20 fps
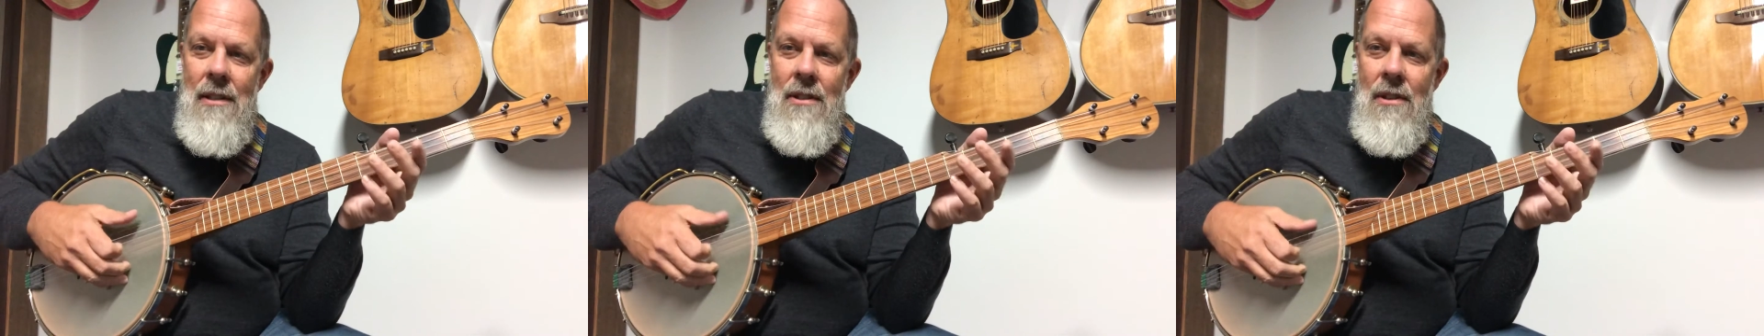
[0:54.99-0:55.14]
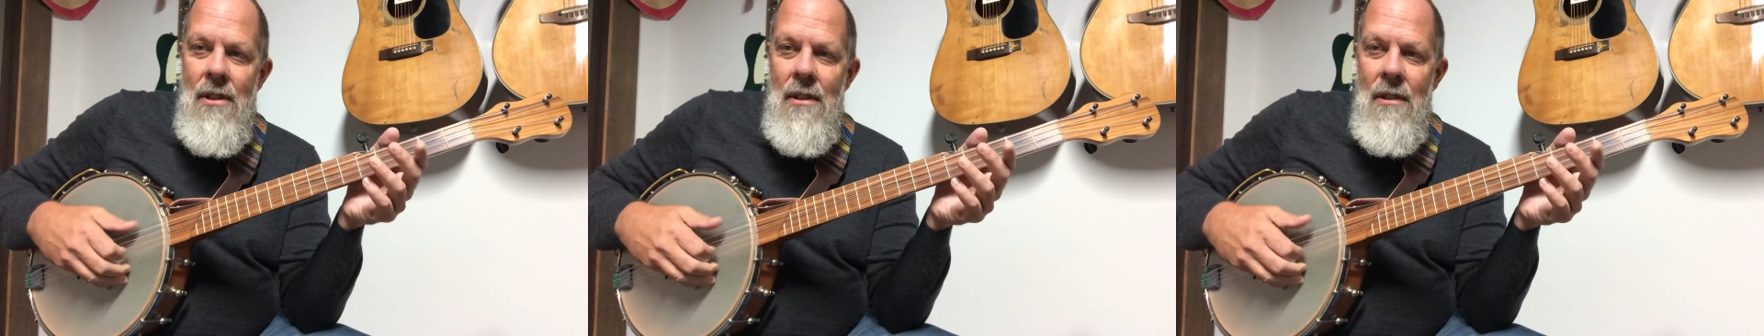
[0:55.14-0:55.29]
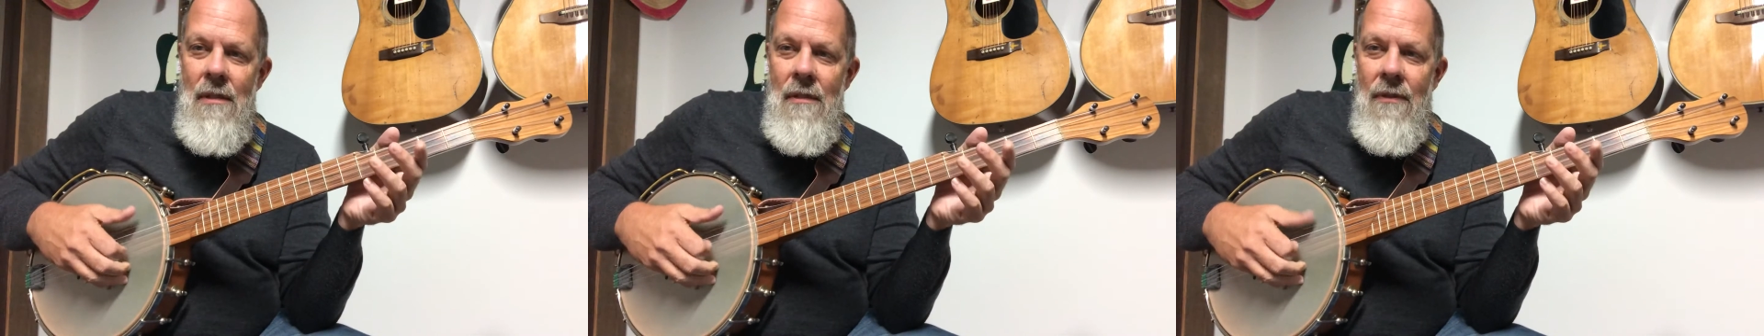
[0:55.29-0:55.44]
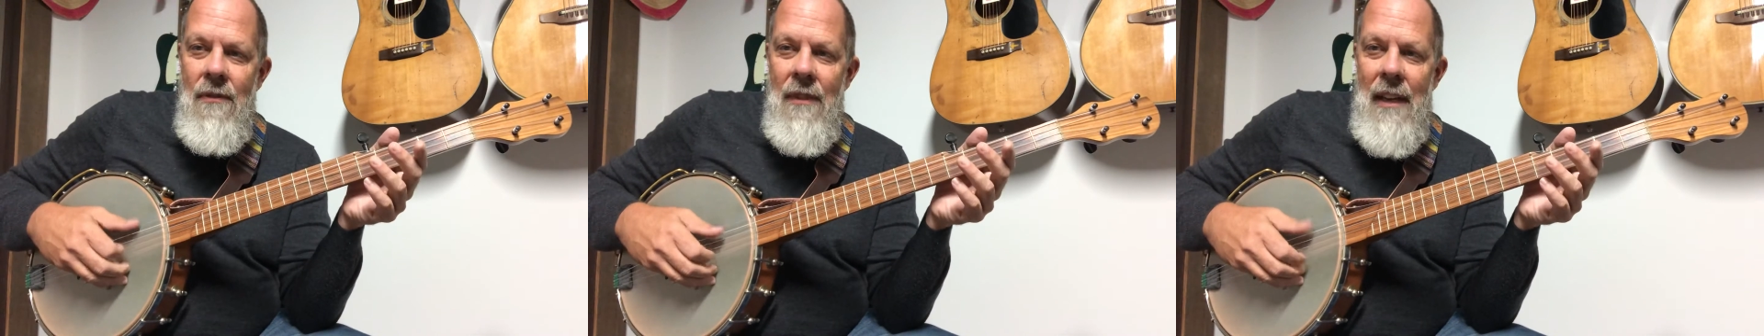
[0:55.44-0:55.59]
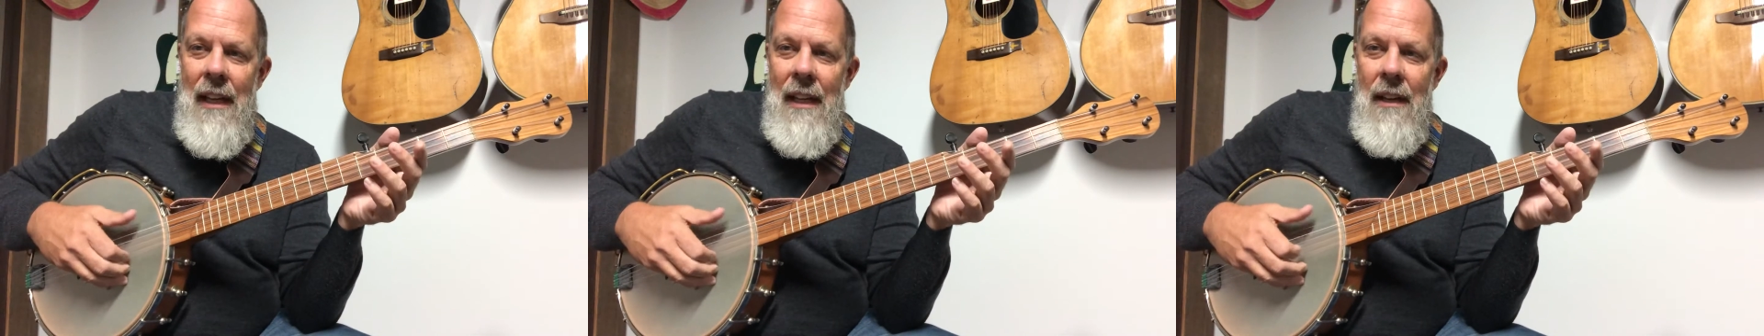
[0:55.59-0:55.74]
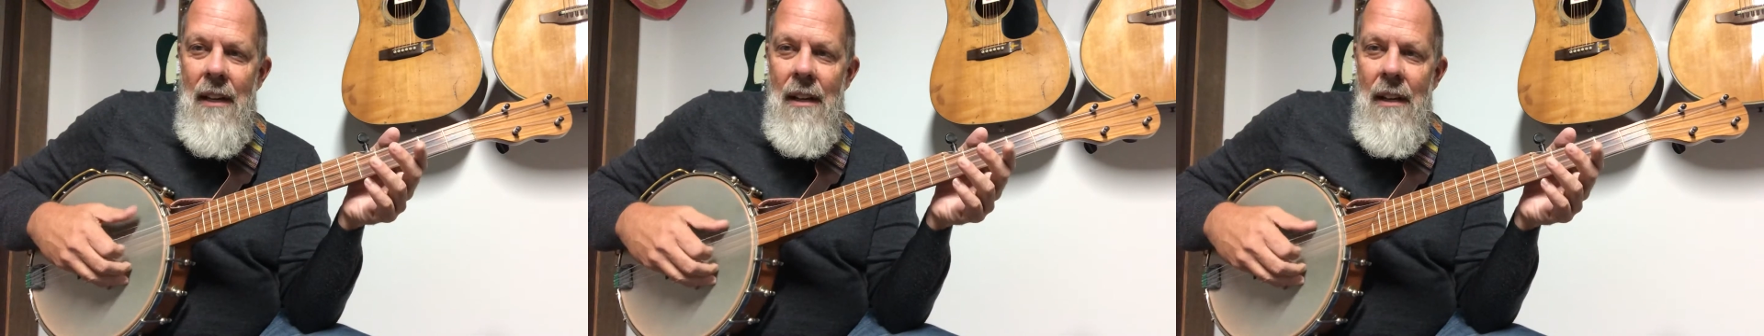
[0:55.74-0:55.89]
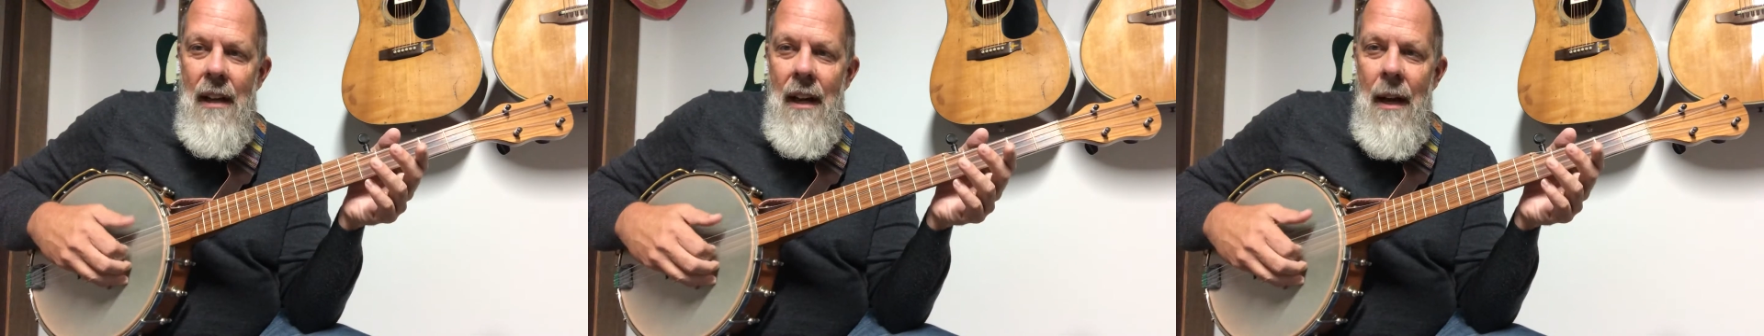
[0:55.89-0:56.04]

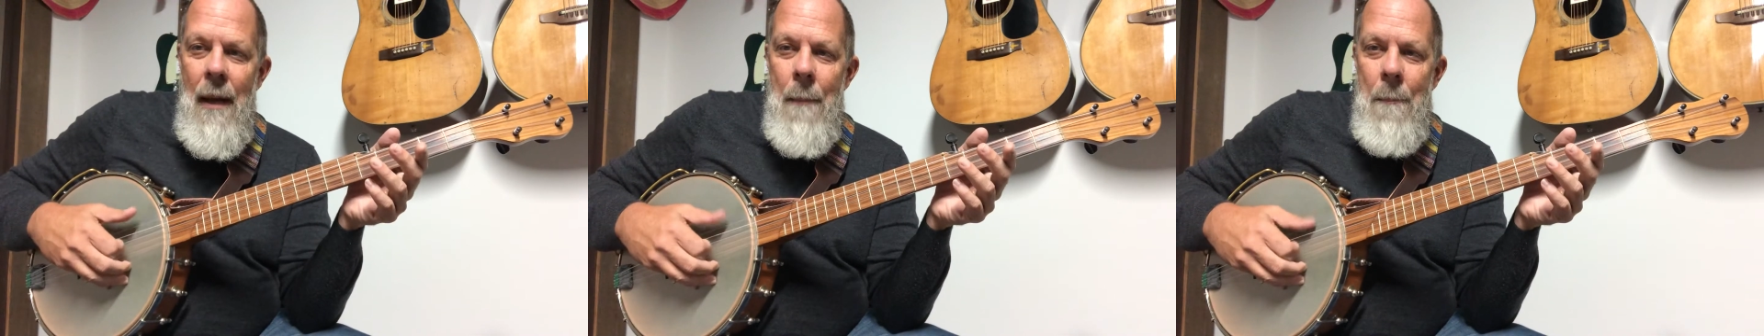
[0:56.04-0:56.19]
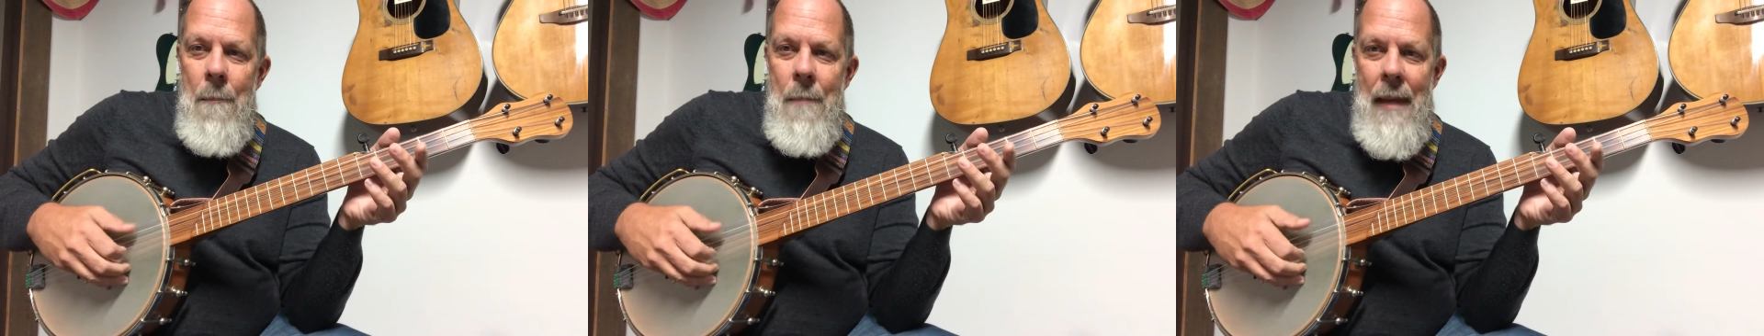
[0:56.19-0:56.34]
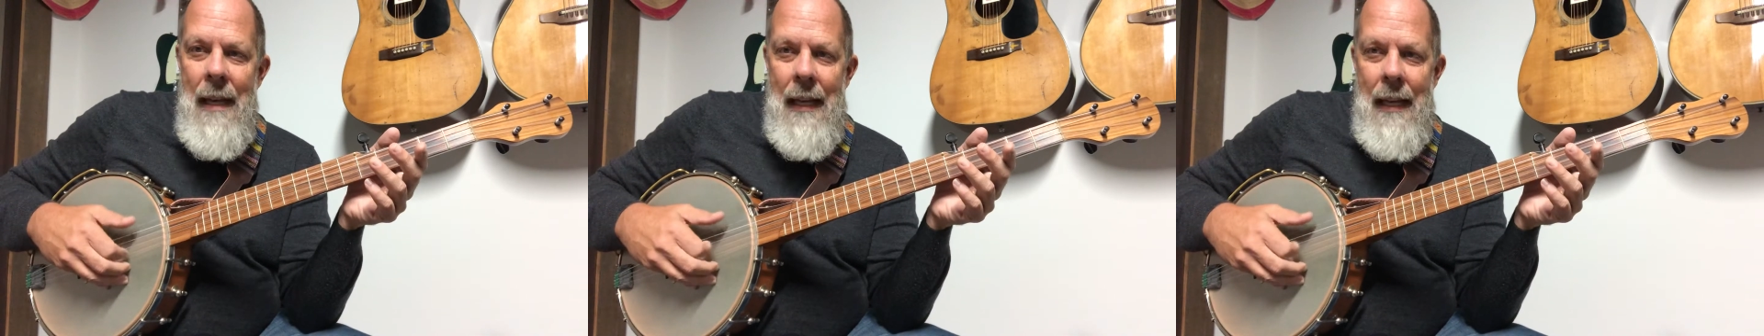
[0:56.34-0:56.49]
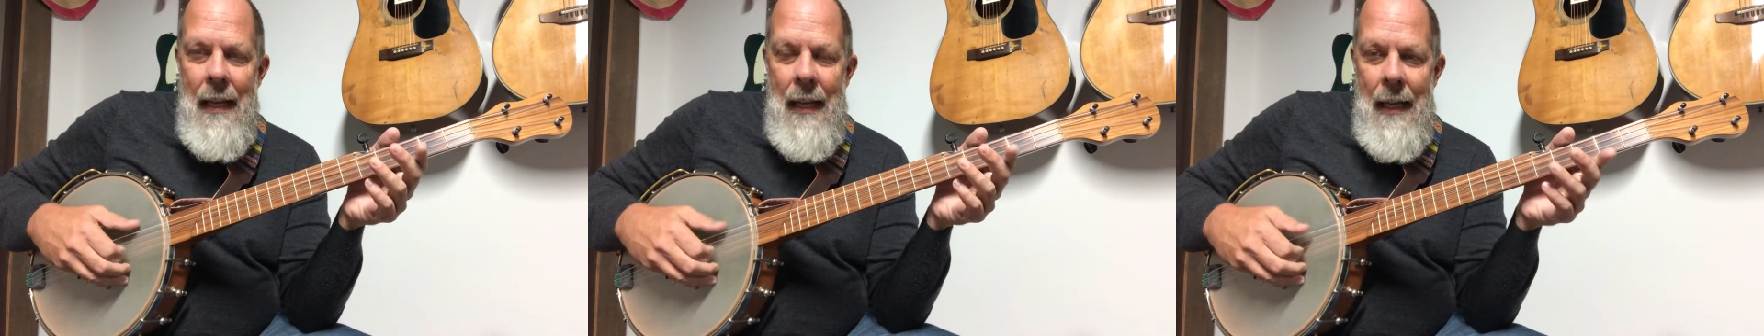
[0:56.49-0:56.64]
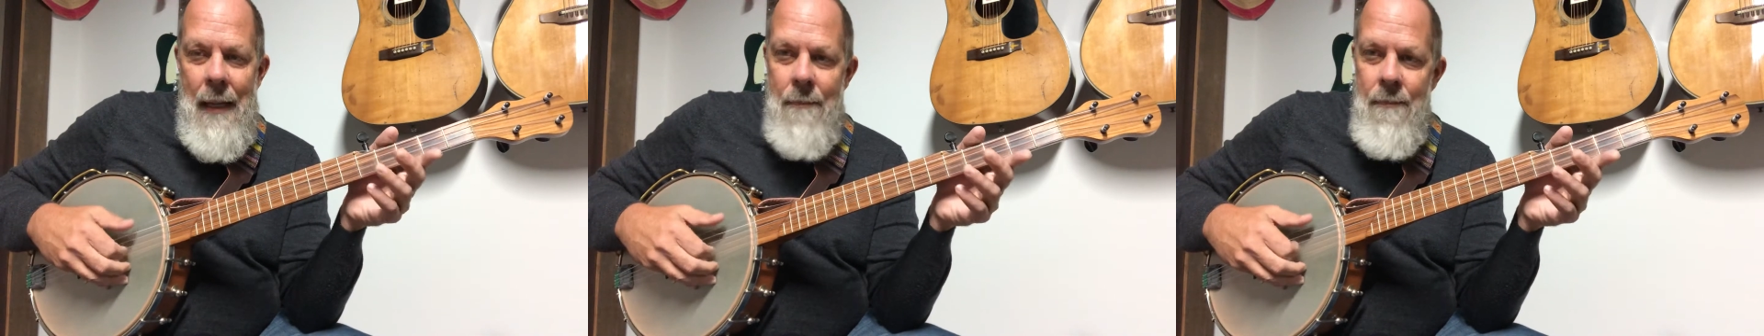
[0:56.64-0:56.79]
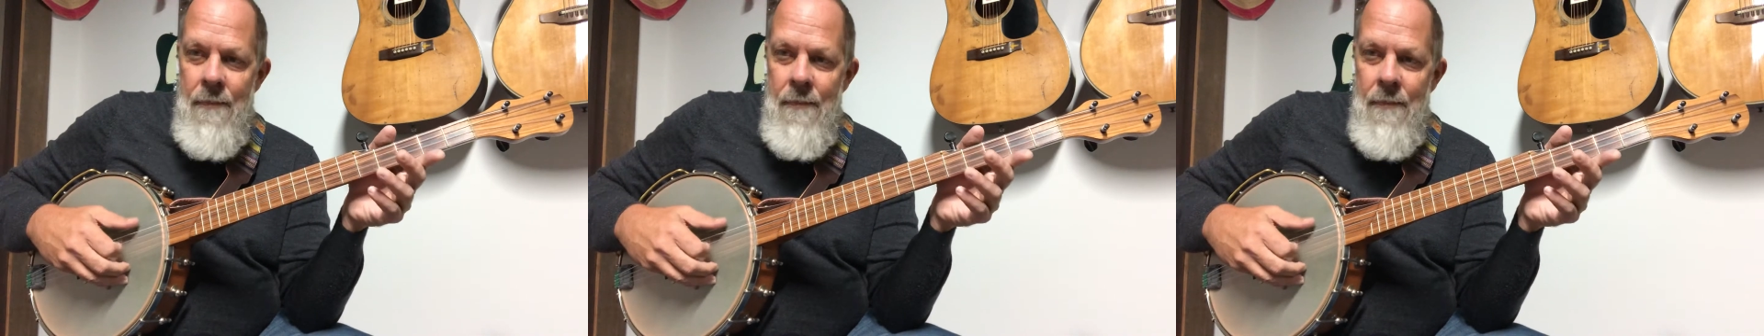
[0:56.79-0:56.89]
two-finger up-picking.